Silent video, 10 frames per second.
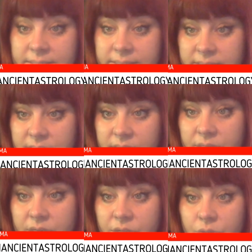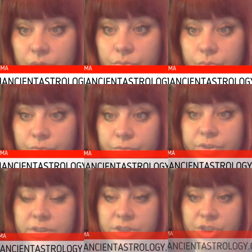is certainly not good for
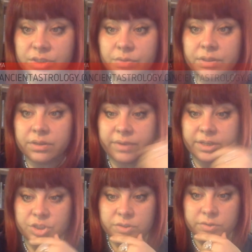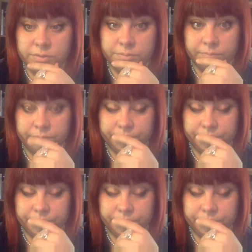surgical interventions.